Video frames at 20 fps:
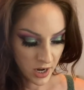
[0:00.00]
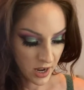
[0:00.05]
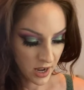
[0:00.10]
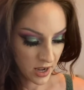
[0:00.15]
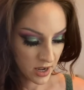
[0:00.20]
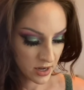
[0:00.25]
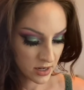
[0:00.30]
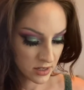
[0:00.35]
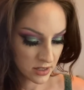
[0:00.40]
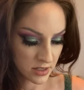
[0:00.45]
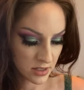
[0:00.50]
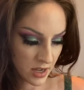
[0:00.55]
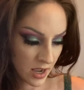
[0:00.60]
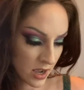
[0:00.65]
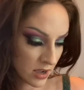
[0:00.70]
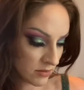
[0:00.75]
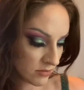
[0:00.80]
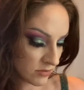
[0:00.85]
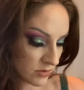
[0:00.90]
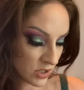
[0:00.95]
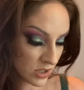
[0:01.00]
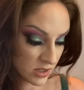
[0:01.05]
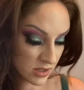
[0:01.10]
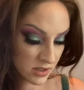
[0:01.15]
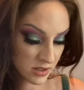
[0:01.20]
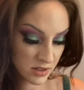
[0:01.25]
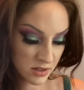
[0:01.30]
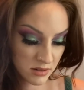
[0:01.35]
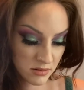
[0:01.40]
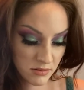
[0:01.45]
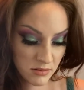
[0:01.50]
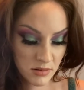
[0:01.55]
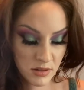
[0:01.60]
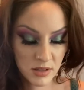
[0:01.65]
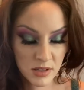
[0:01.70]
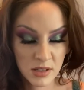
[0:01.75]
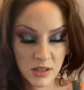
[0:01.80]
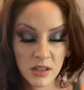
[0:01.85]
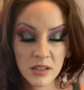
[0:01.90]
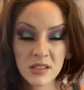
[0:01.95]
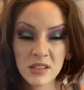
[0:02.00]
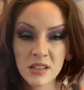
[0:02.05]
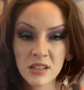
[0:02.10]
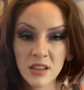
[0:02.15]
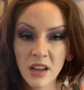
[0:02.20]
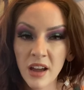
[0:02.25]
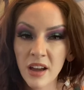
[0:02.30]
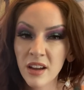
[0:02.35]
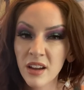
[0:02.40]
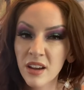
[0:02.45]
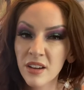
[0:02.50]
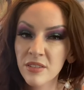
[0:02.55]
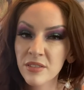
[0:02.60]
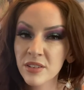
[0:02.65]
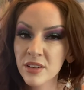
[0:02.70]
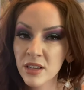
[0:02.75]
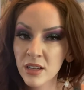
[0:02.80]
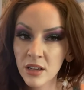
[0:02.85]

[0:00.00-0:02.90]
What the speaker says: And yeah, just, it's nice to have